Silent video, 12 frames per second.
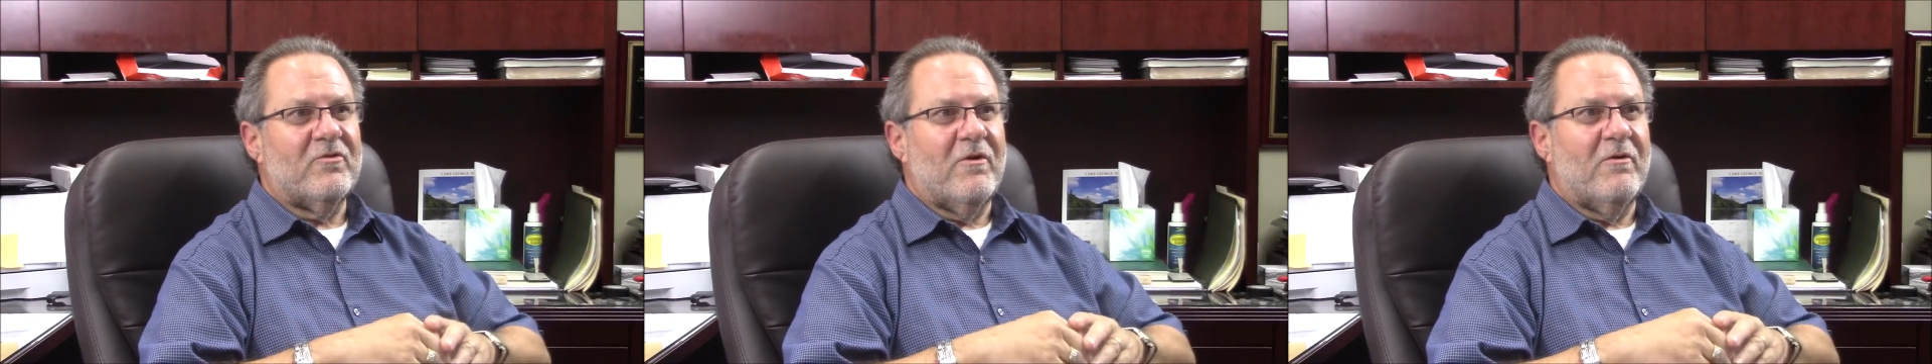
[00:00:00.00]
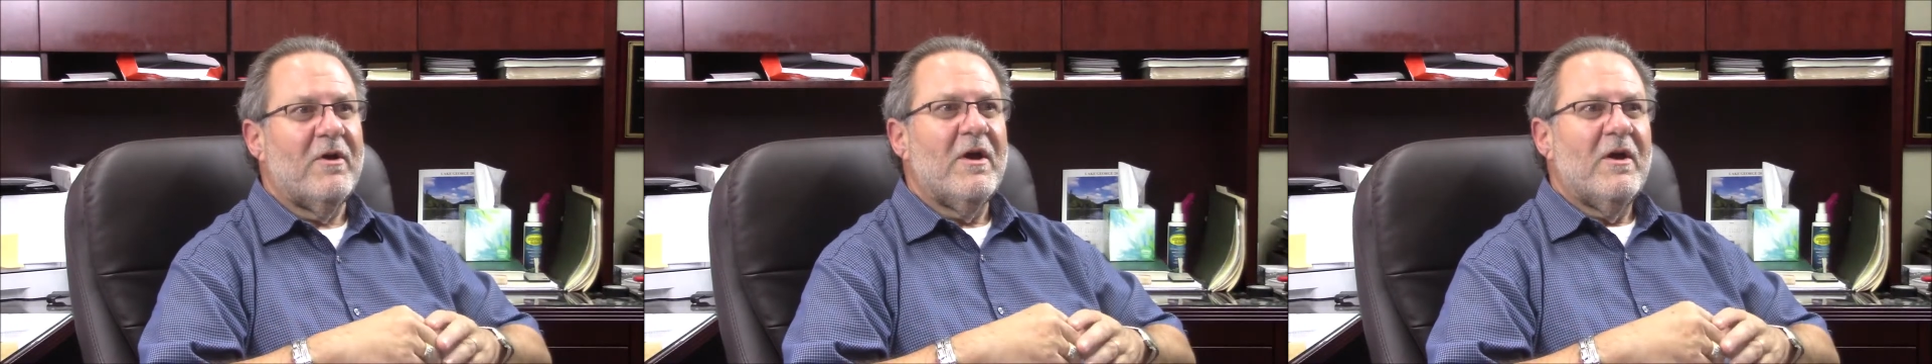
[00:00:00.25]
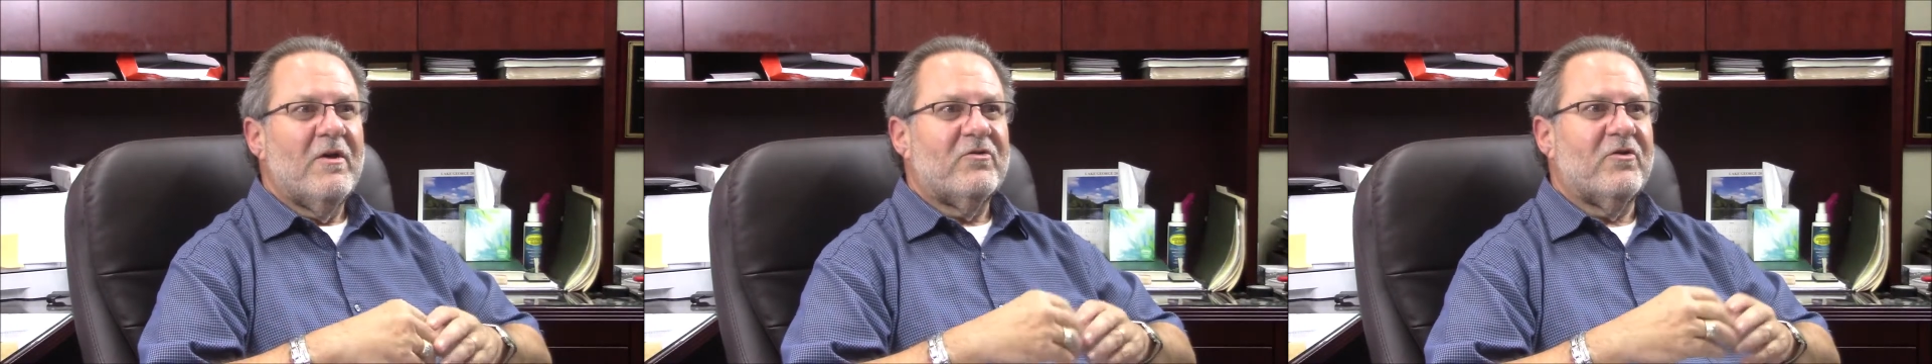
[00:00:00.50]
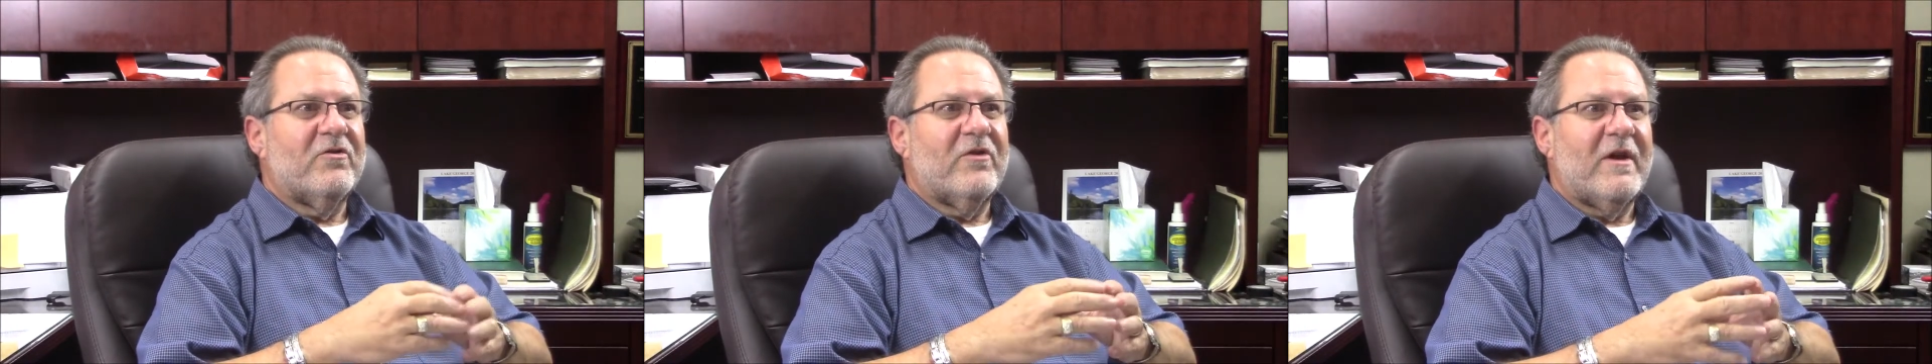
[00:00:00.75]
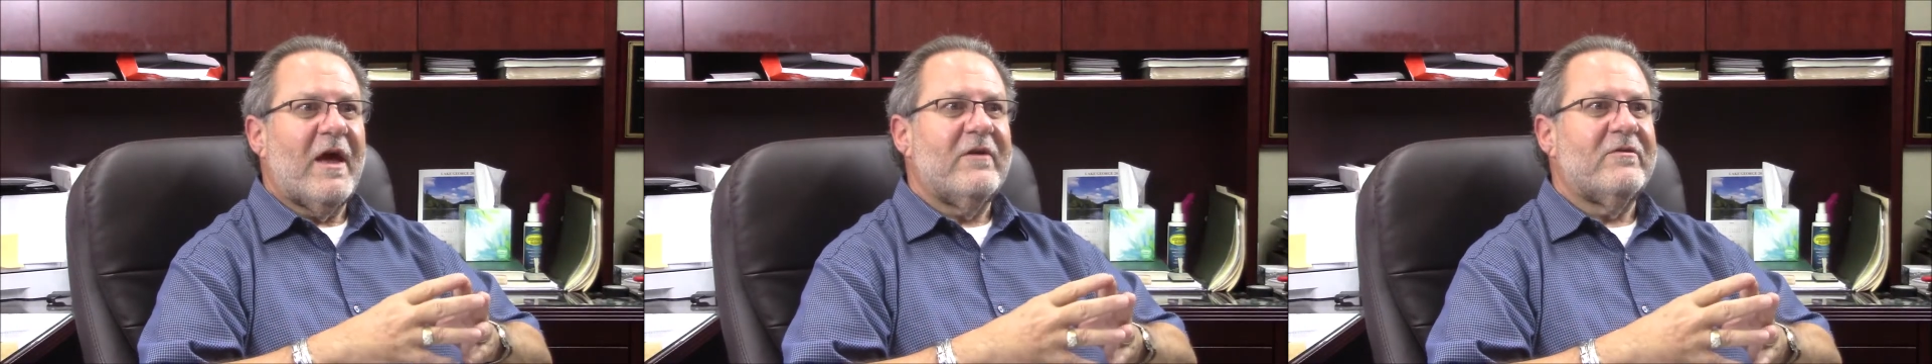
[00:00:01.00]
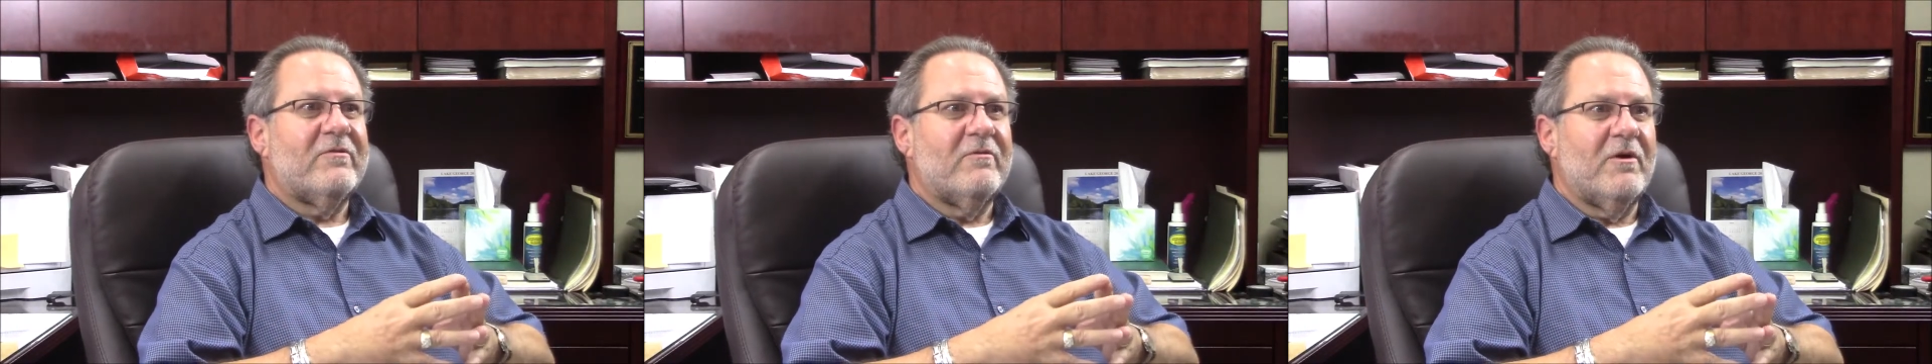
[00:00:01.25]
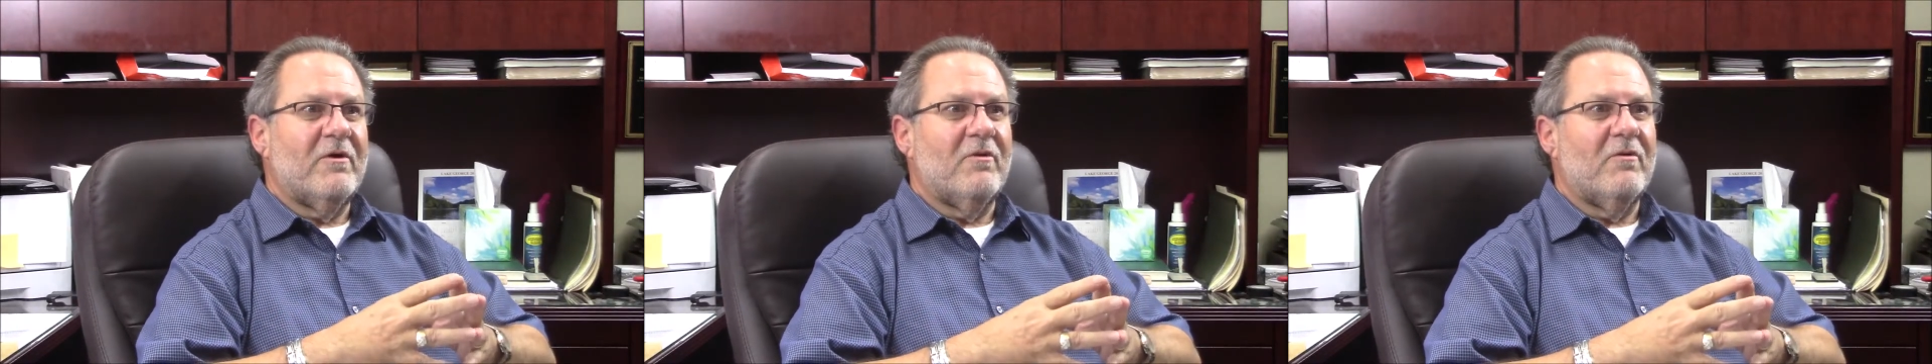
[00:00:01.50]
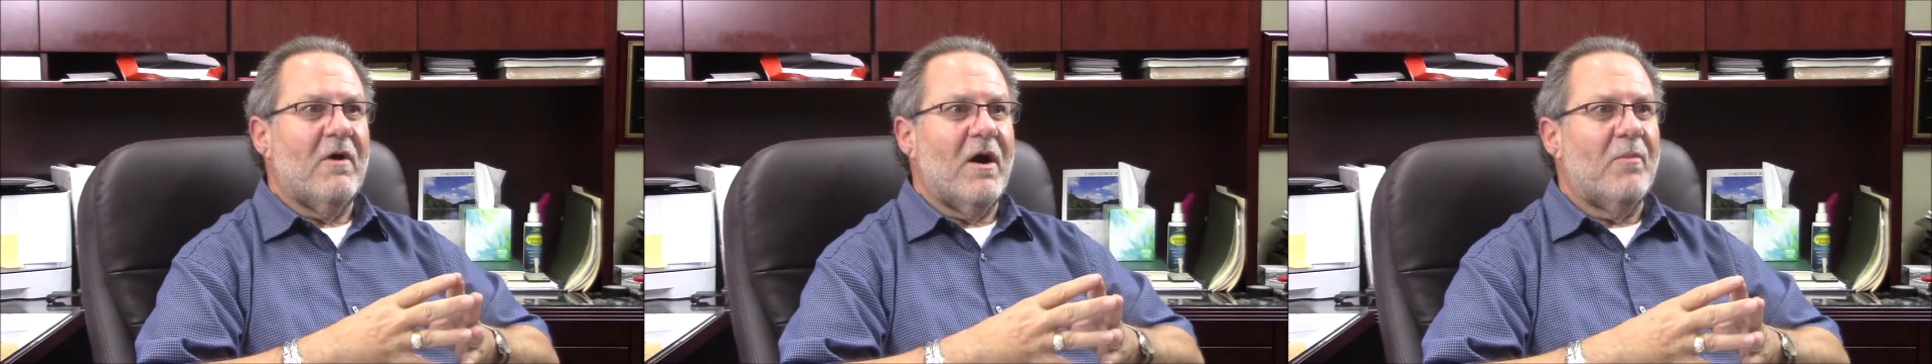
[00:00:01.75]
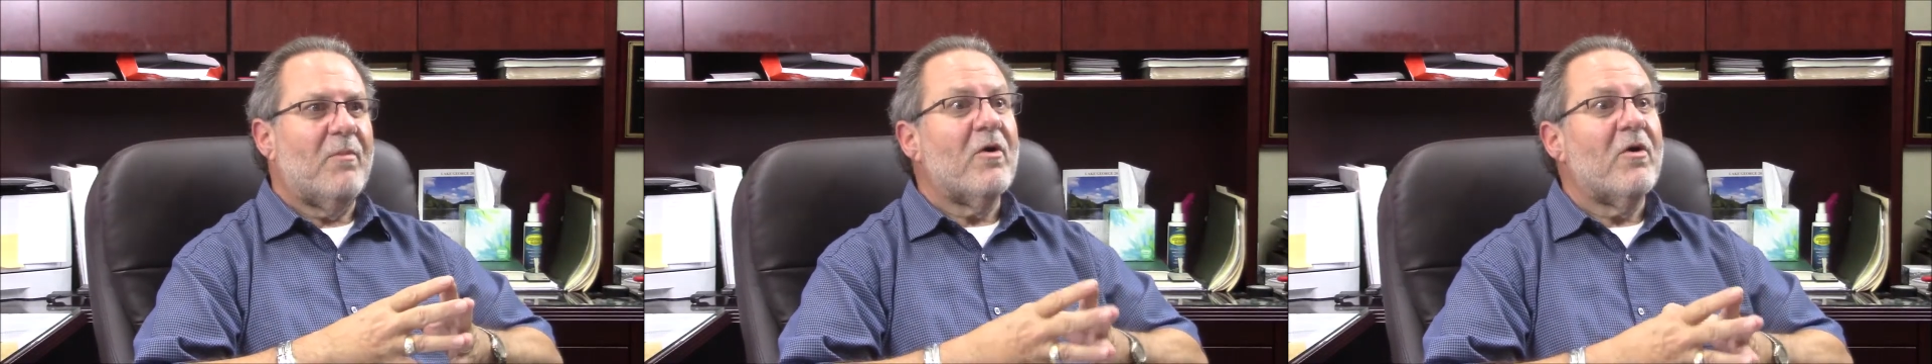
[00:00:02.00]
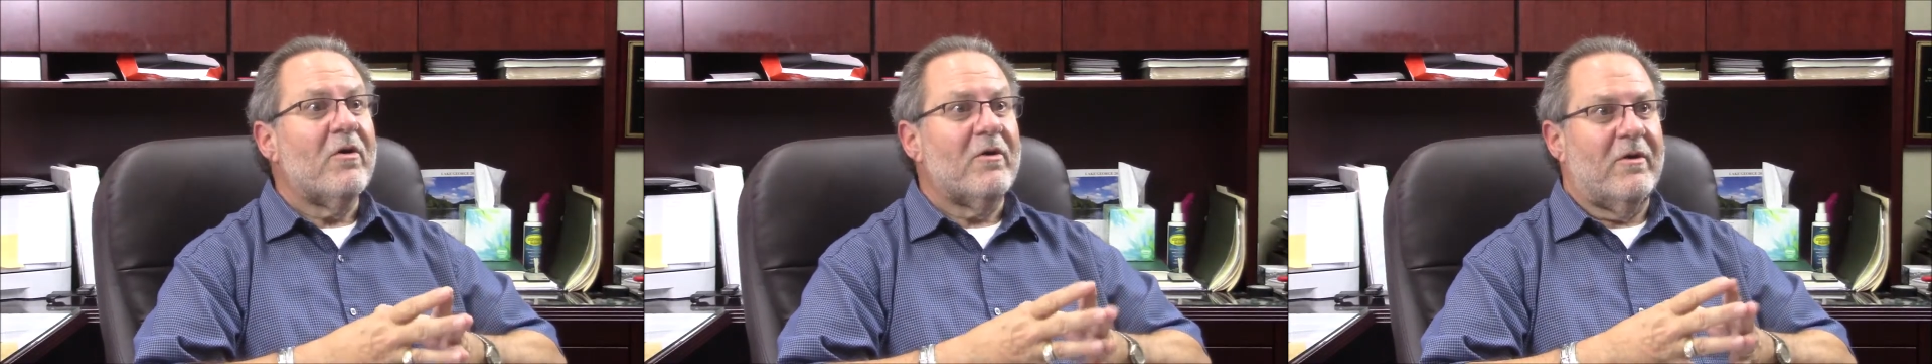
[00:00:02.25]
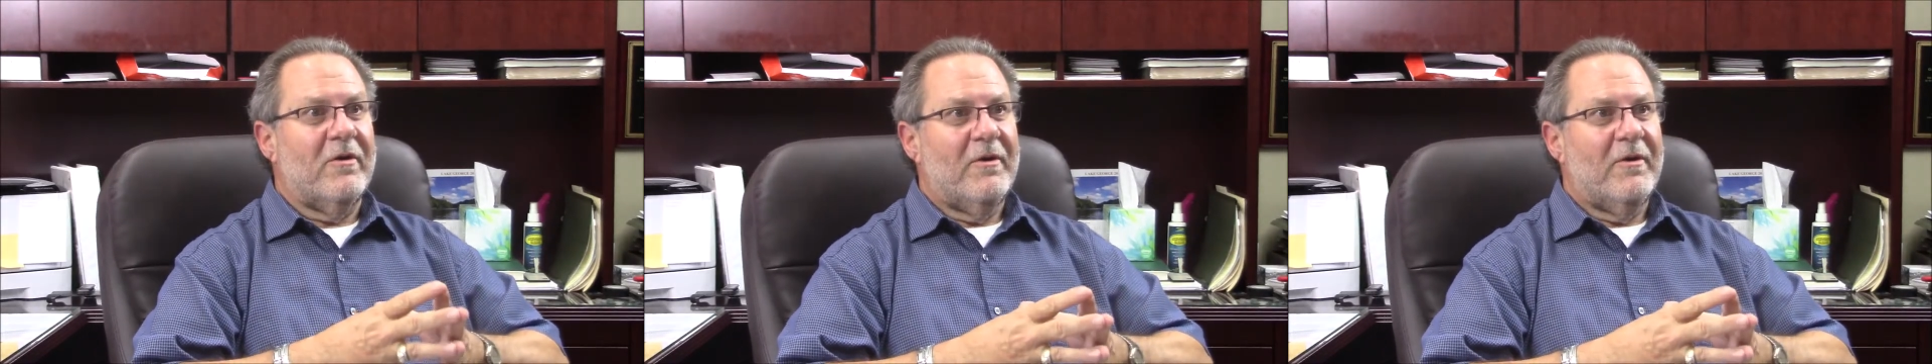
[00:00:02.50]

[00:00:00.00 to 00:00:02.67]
So it's just a nice little uh, perk